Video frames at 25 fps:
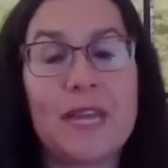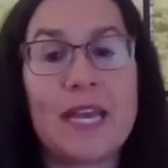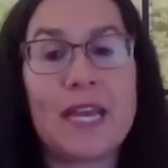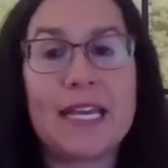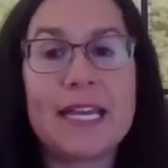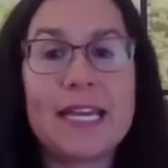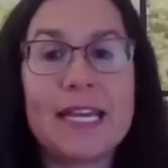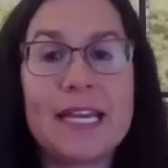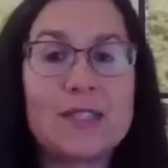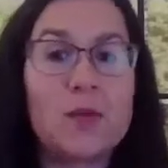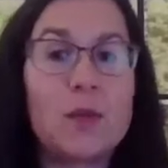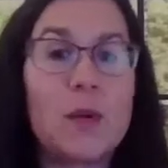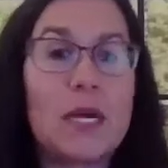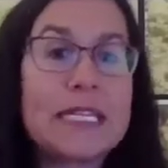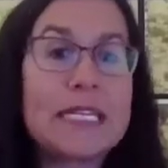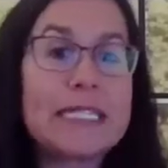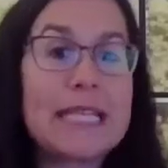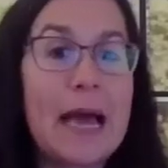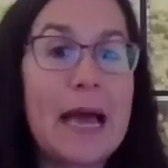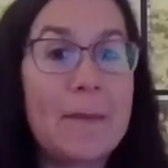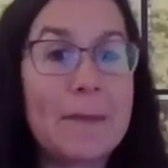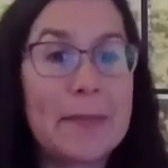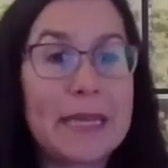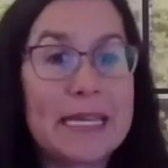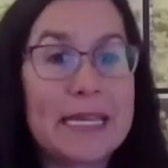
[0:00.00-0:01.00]
I guess, what does
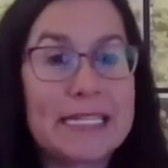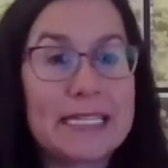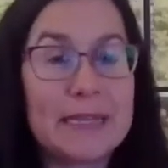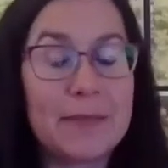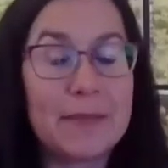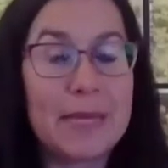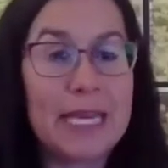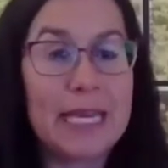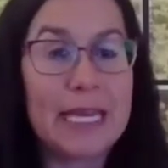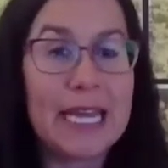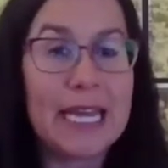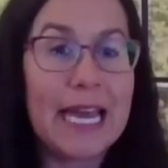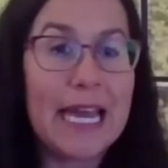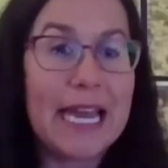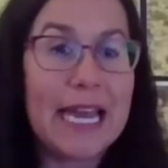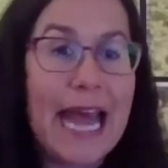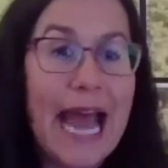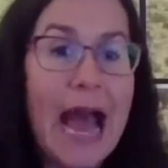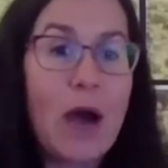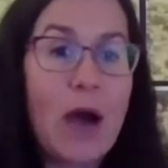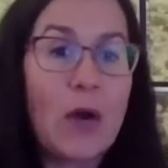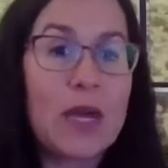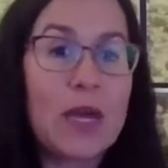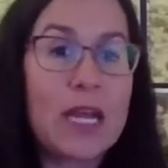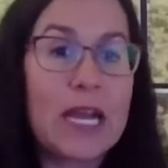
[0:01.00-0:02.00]
that mean to me, and
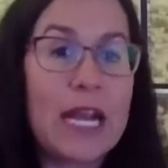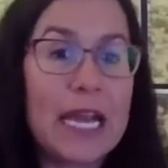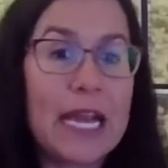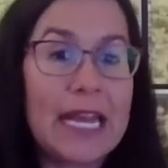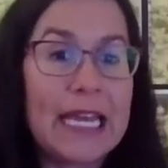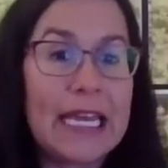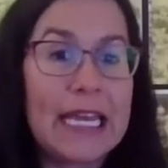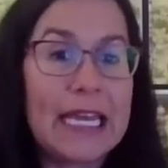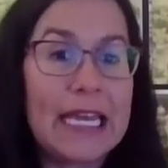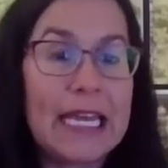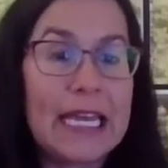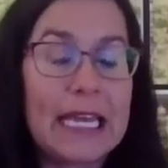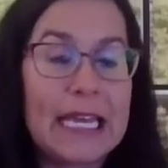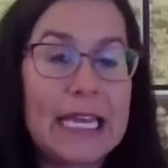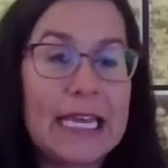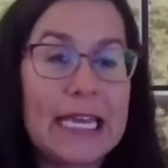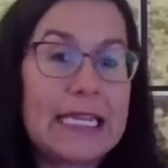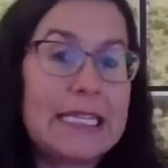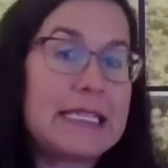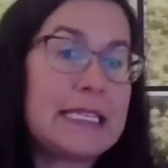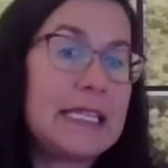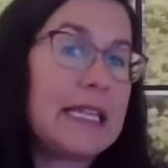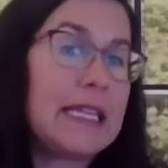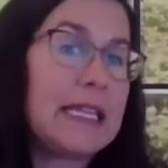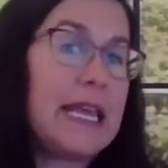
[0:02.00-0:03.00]
how can I
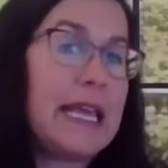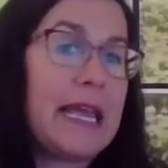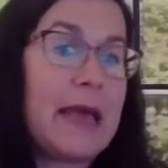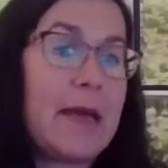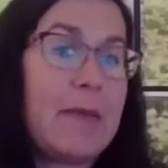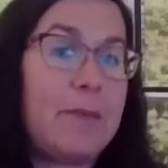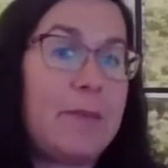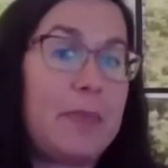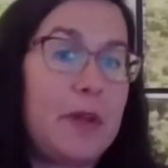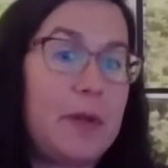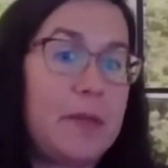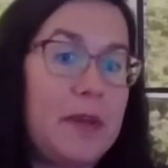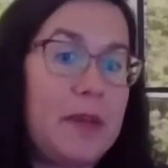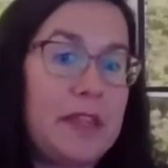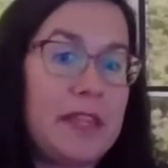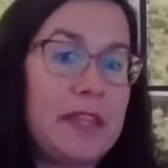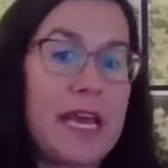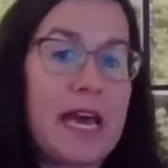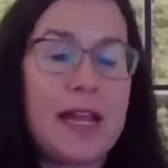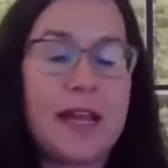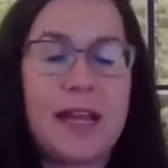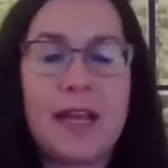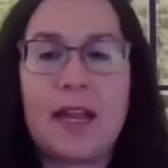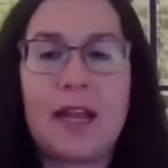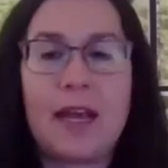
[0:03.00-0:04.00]
easily implement
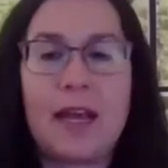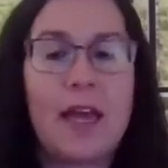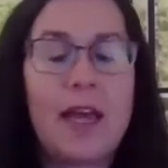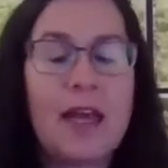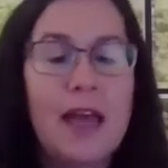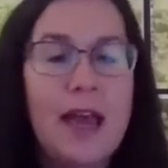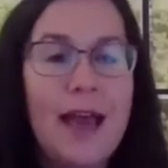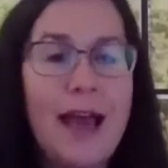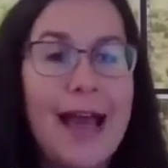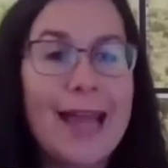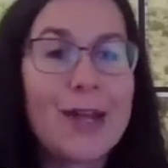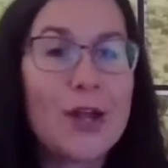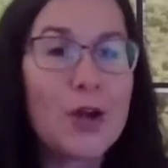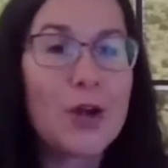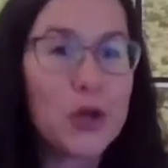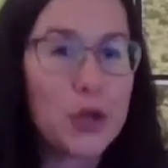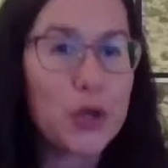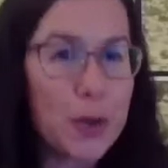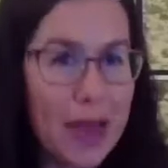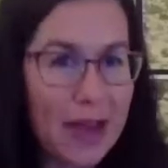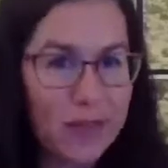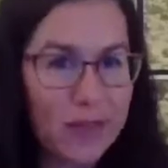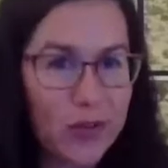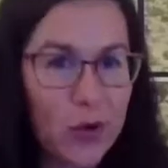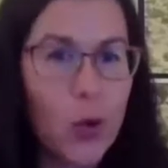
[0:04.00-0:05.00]
that? And I know
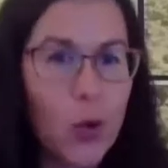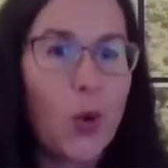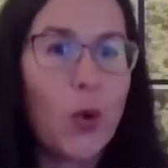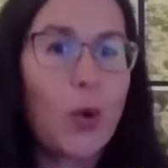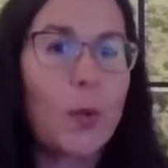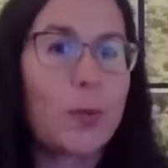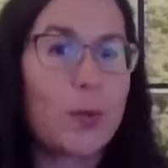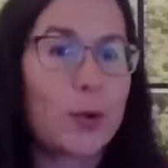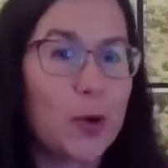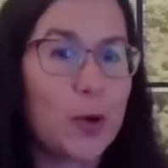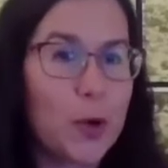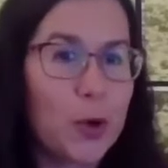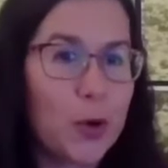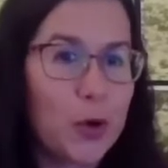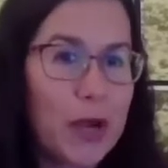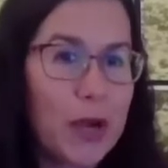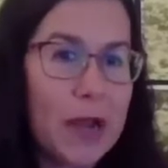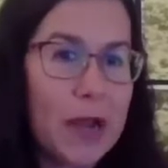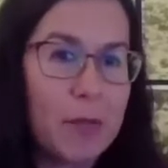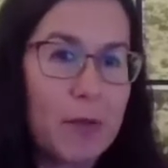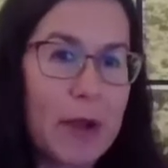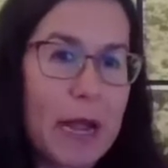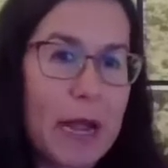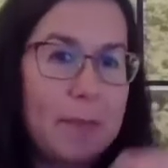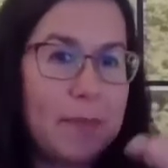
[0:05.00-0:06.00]
you have a whole
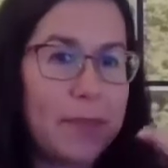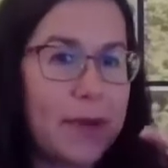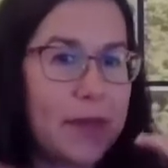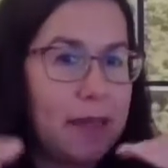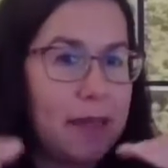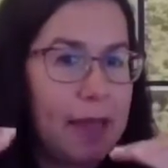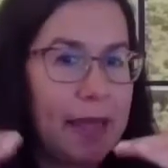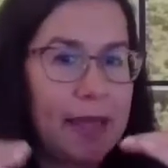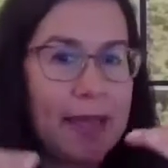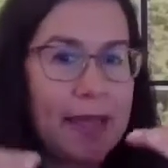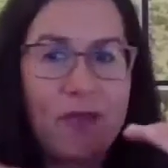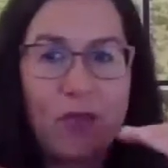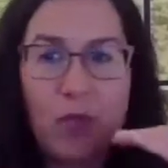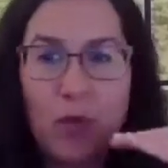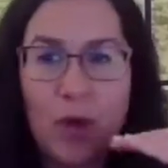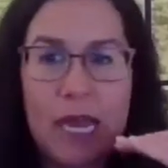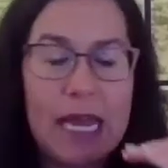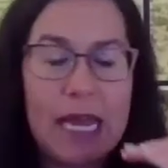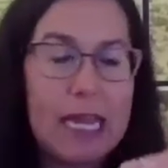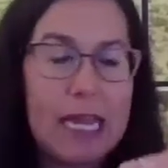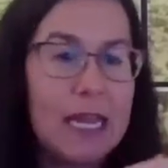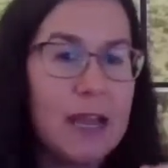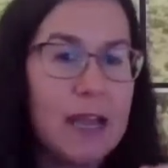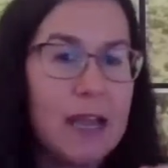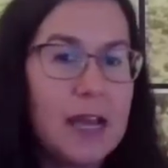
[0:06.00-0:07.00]
program, right? But like if we're
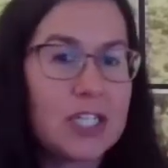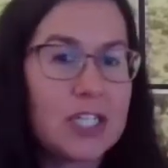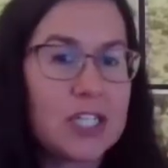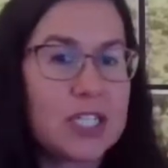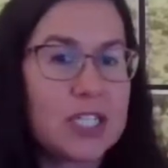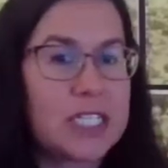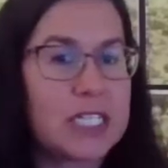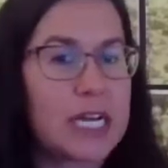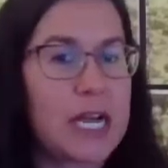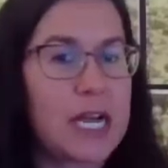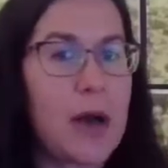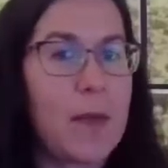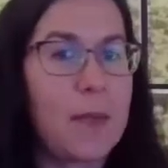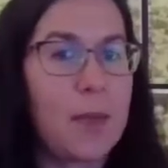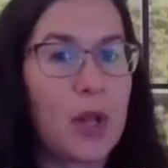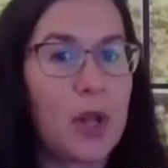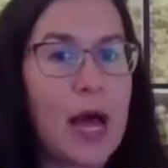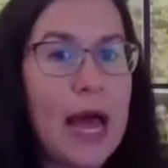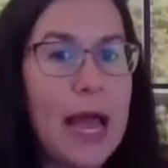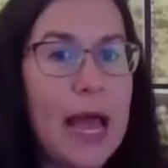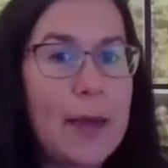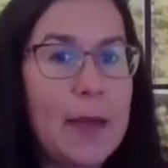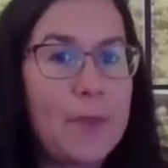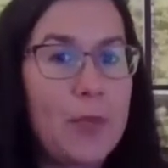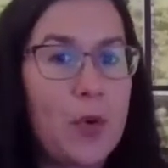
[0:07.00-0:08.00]
hitting on just a couple
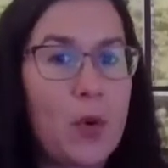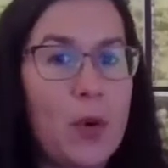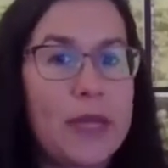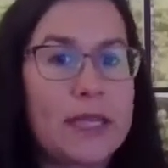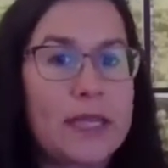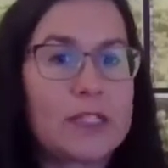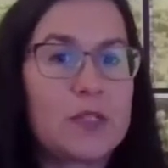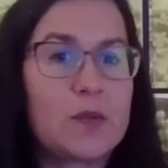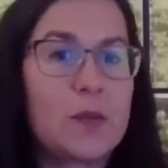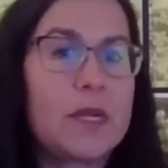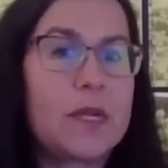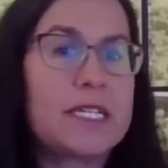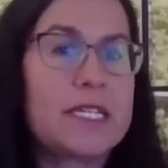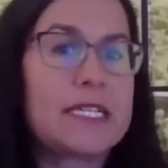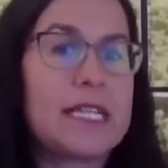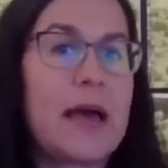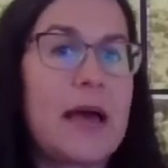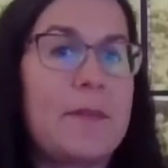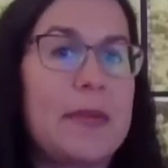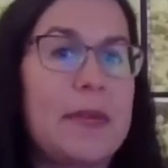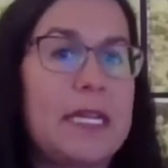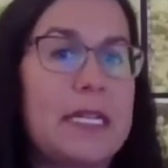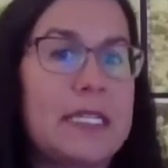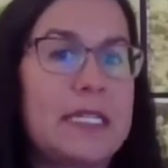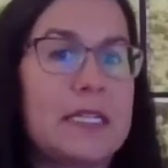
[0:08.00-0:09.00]
high points, what does
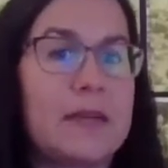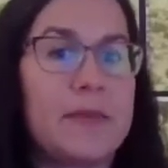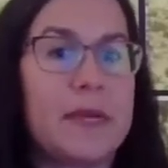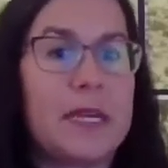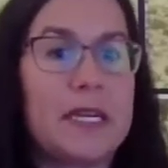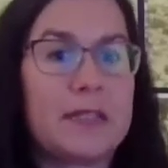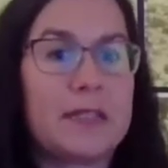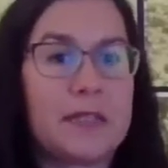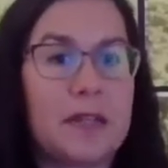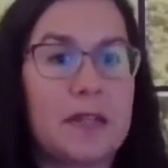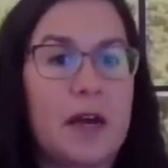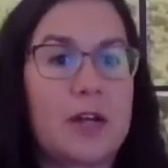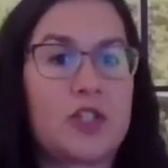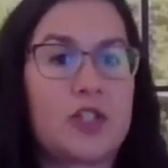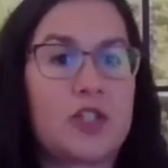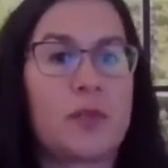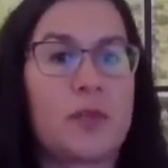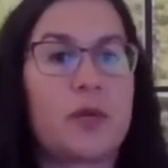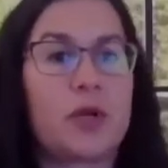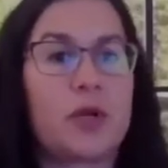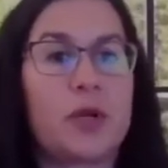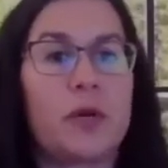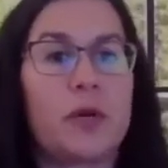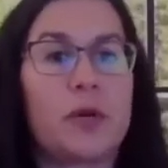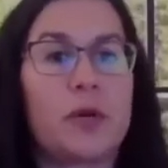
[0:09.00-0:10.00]
that mean to me as an
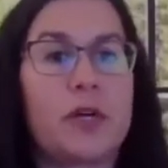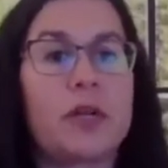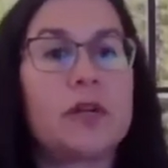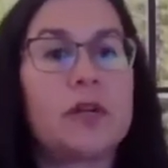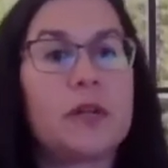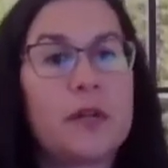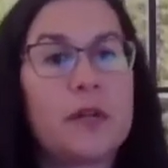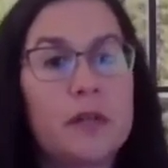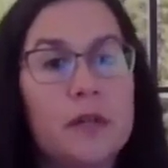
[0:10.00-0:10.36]
entrepreneur?